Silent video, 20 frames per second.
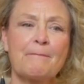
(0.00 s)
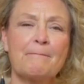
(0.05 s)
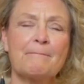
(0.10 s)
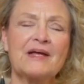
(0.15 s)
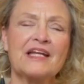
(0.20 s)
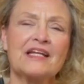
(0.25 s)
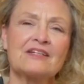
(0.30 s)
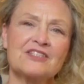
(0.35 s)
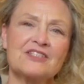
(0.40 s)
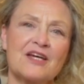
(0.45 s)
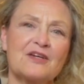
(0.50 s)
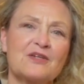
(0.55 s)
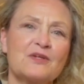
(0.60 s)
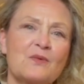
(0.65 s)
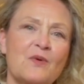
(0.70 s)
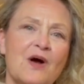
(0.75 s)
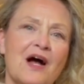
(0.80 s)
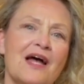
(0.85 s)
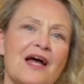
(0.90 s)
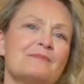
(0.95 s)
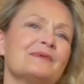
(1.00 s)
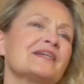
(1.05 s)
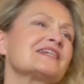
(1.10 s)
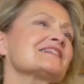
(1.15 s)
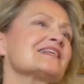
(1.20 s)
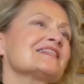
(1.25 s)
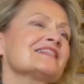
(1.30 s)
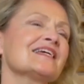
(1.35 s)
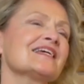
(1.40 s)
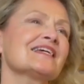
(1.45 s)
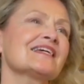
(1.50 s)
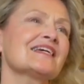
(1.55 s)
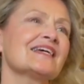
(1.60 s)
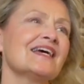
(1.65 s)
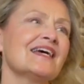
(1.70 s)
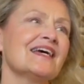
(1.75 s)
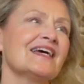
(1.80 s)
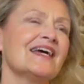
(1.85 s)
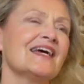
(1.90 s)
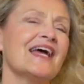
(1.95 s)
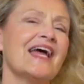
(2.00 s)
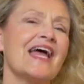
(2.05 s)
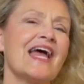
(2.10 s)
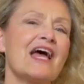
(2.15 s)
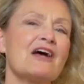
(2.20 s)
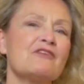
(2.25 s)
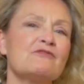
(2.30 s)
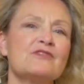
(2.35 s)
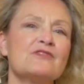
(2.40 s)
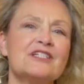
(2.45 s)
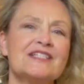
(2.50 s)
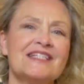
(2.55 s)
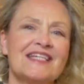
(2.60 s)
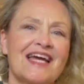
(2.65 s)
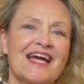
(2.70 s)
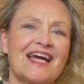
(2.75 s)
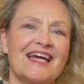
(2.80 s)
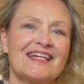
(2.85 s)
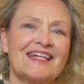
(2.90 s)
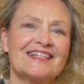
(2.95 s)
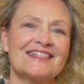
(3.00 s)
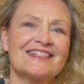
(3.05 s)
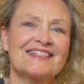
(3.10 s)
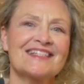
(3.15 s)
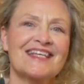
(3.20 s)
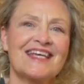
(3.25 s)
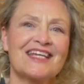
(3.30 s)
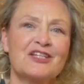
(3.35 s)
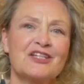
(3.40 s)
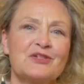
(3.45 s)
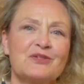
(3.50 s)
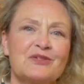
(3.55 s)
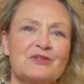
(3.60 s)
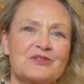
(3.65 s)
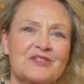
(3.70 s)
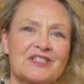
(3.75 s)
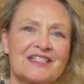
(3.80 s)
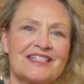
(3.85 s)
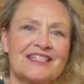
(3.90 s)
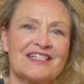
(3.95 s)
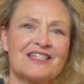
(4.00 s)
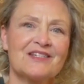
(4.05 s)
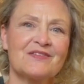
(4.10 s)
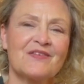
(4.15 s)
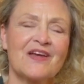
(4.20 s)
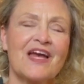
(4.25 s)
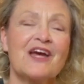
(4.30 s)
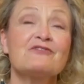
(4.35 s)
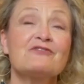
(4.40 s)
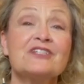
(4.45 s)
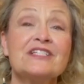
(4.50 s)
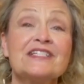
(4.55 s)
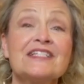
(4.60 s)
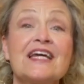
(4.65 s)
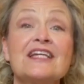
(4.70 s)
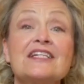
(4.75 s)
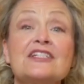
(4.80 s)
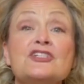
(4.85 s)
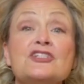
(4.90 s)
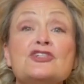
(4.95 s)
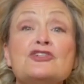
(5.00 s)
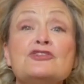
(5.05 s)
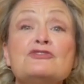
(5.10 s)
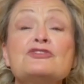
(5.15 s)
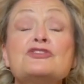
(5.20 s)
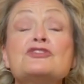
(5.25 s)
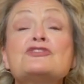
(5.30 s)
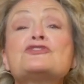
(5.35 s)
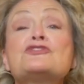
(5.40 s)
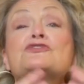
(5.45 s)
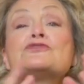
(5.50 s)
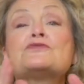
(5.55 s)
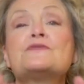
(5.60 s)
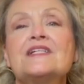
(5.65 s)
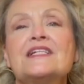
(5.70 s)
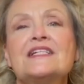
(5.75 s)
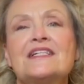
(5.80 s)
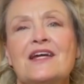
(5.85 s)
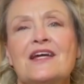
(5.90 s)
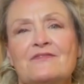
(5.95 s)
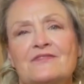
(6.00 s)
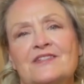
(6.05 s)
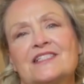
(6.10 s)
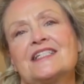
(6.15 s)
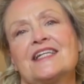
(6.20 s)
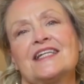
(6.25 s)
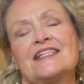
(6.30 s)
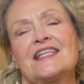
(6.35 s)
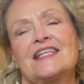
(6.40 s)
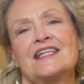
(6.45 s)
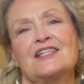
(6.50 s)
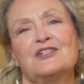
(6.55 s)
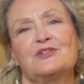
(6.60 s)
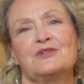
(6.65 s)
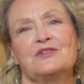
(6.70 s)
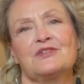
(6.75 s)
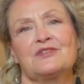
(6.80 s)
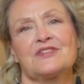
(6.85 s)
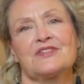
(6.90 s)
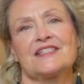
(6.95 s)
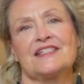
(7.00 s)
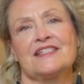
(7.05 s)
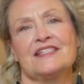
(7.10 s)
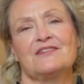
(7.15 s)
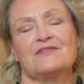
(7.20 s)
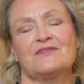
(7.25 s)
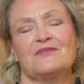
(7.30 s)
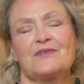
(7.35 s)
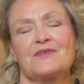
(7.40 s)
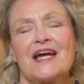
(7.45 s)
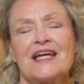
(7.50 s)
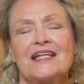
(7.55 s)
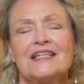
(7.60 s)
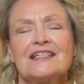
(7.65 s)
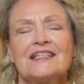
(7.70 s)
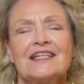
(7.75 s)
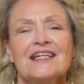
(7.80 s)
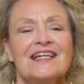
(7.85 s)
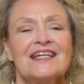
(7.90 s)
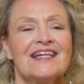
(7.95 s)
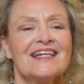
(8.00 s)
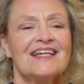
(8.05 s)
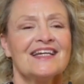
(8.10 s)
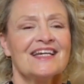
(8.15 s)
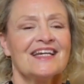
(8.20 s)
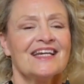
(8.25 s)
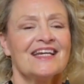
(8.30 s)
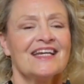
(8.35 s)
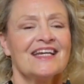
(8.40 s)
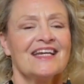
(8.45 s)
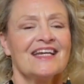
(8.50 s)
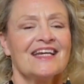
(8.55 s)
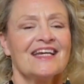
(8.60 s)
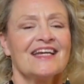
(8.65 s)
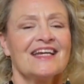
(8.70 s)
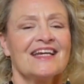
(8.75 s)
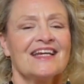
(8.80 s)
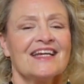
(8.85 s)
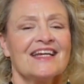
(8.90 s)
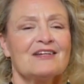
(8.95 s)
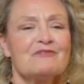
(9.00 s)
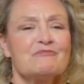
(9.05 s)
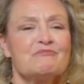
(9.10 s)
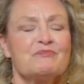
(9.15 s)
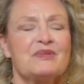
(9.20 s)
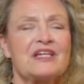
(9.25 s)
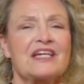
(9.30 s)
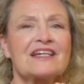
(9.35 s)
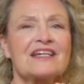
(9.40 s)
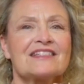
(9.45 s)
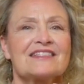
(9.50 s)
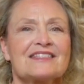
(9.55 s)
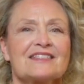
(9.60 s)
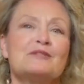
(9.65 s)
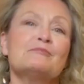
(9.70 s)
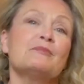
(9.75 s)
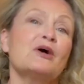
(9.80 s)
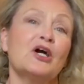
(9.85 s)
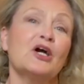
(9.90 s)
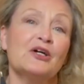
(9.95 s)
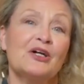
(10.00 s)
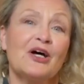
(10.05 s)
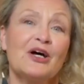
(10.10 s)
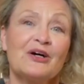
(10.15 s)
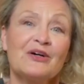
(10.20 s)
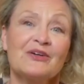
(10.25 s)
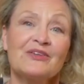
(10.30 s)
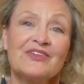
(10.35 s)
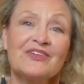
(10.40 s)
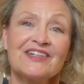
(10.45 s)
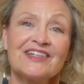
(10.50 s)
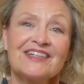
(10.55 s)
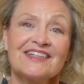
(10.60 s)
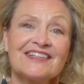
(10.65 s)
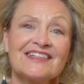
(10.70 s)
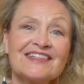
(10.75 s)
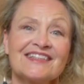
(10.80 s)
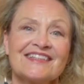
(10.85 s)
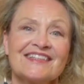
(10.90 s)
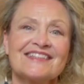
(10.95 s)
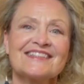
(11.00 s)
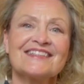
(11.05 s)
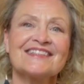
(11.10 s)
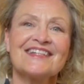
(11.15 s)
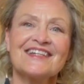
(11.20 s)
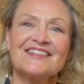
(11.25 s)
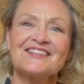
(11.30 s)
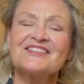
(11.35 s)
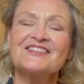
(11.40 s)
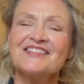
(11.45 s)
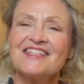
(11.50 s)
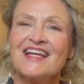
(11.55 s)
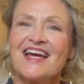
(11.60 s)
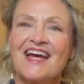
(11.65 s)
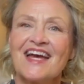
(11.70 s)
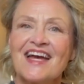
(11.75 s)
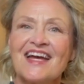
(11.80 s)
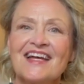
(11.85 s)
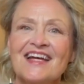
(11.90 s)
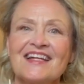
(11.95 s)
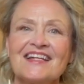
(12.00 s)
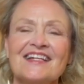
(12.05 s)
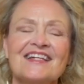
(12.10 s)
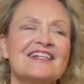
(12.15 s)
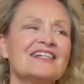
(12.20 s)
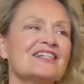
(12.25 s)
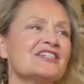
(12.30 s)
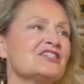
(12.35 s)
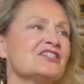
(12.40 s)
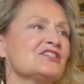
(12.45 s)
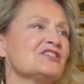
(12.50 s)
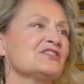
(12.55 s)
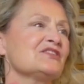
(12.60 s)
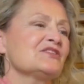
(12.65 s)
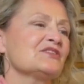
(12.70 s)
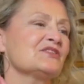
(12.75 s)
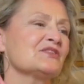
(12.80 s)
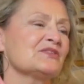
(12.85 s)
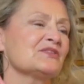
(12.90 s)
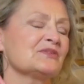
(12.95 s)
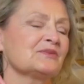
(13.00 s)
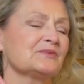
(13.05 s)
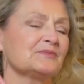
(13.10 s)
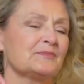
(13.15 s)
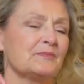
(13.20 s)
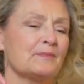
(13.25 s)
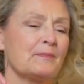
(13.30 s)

and I'll tell you why, because I think every day is like New Year's Eve. Every day, you should treat every day like New Year's Eve, right? Because tomorrow is another day to